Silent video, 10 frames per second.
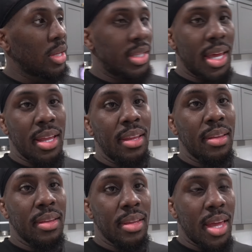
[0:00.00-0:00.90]

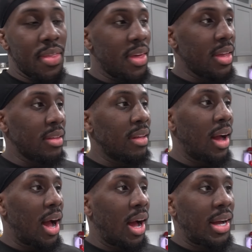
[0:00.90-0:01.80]
Then, and then
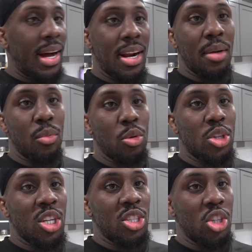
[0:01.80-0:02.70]
I got up, went
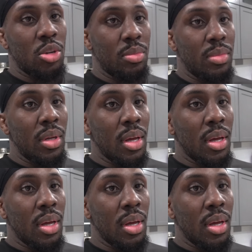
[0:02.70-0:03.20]
to the gym